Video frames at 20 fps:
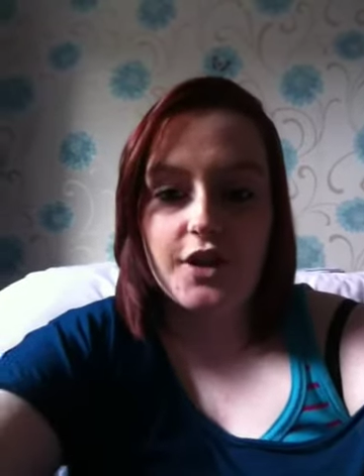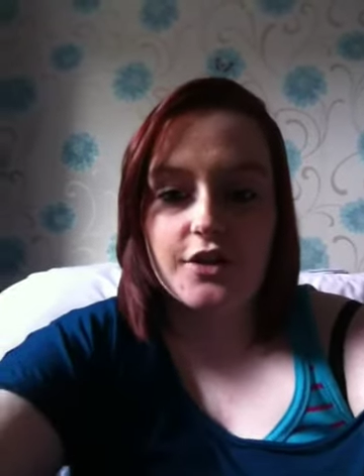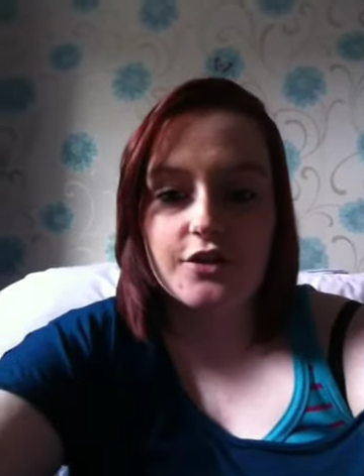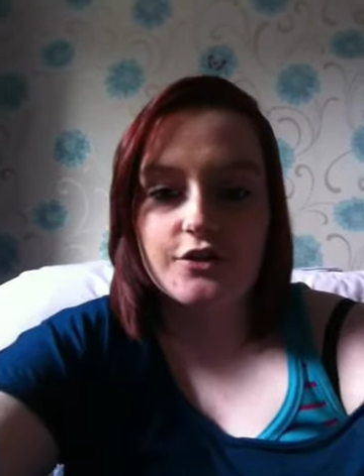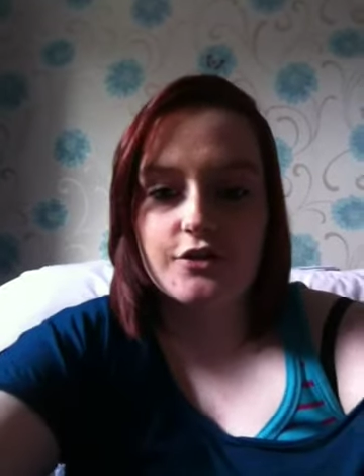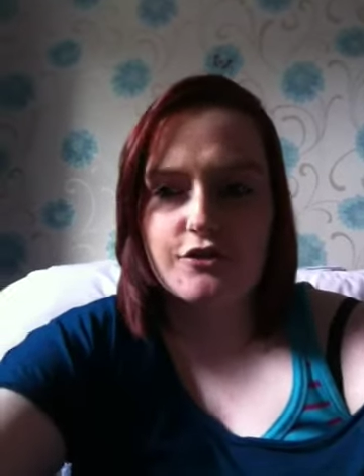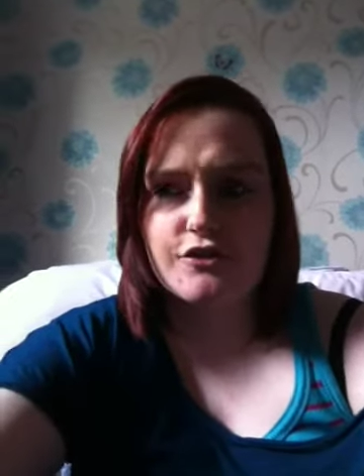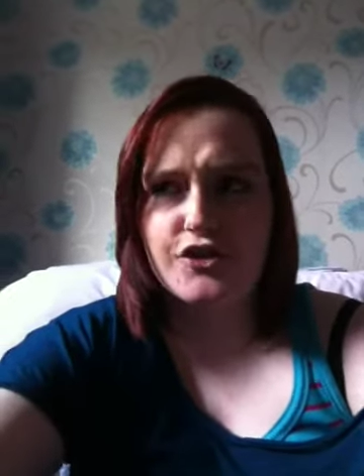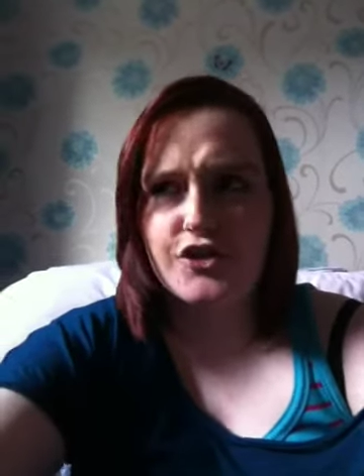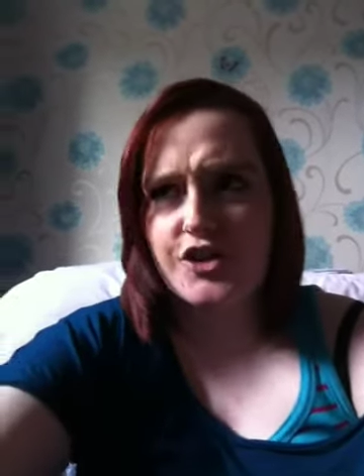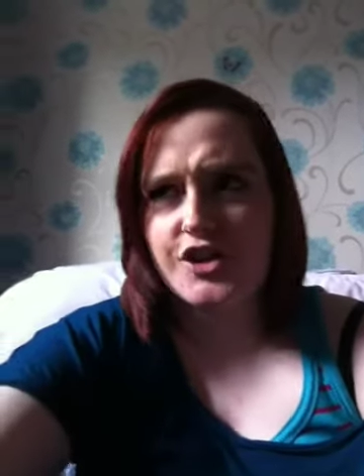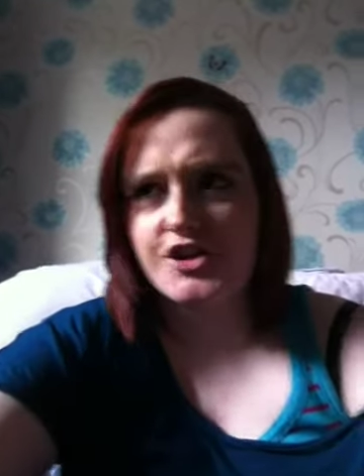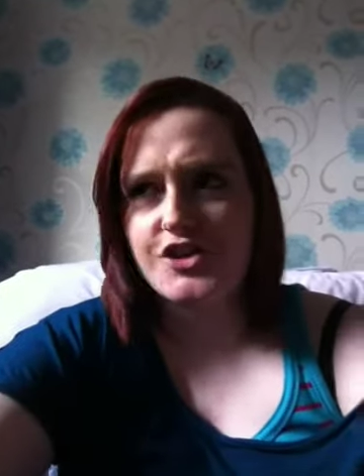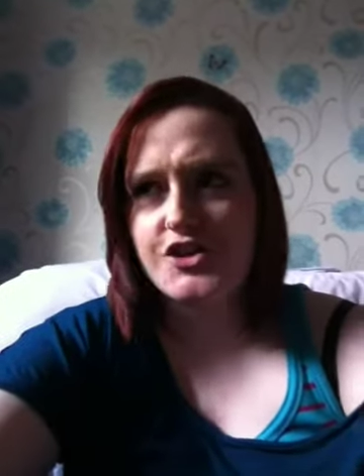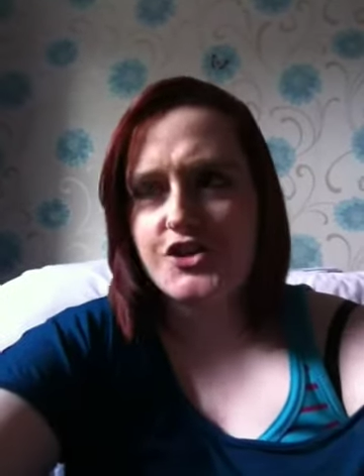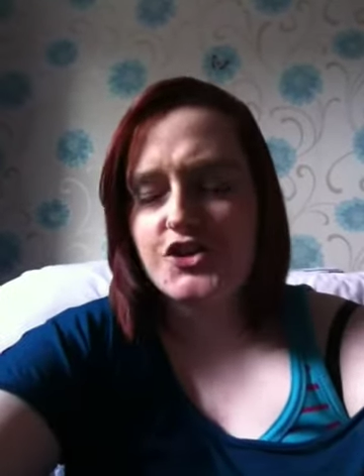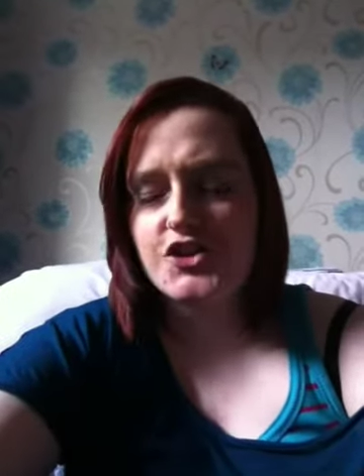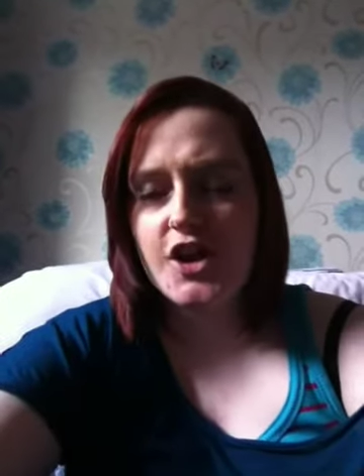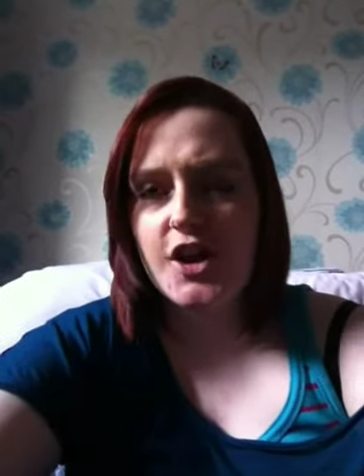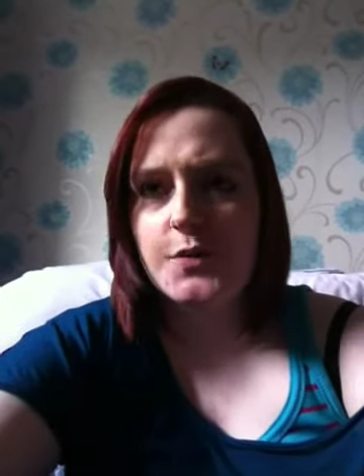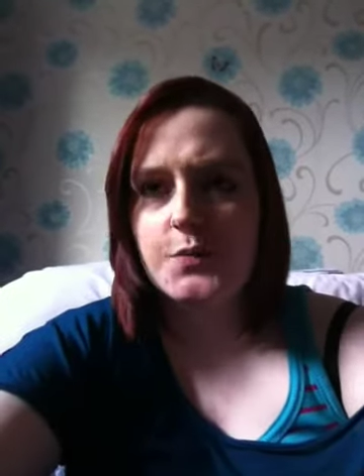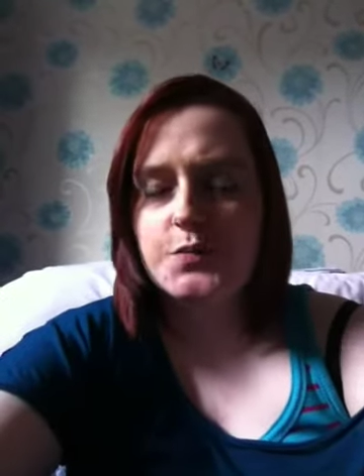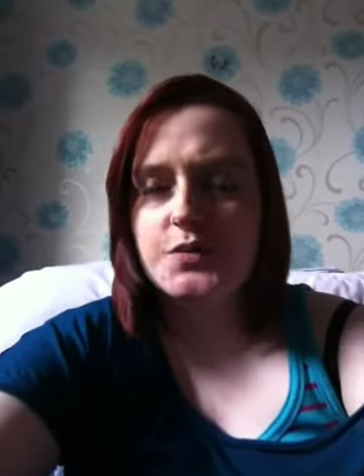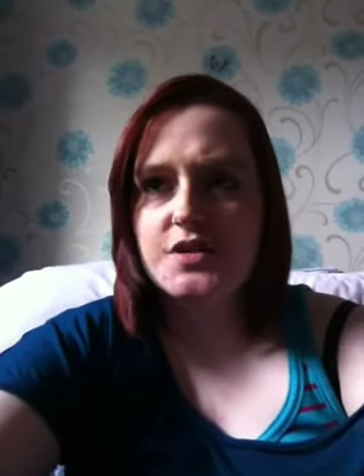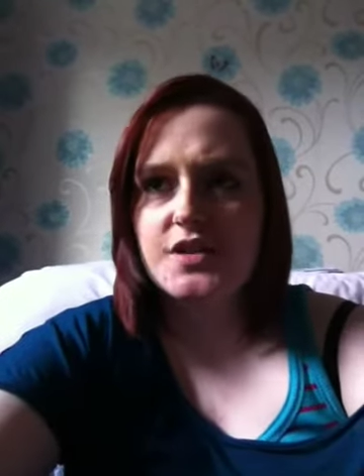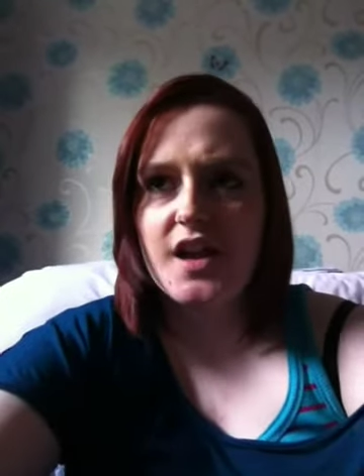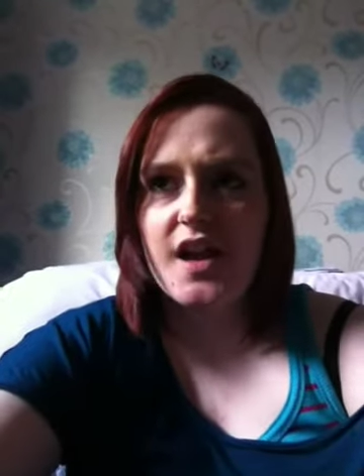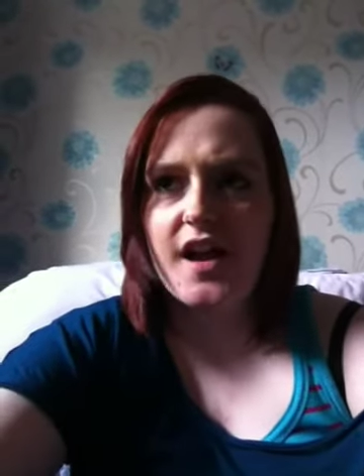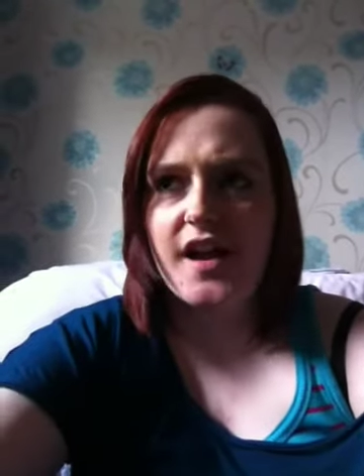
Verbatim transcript: and their relationships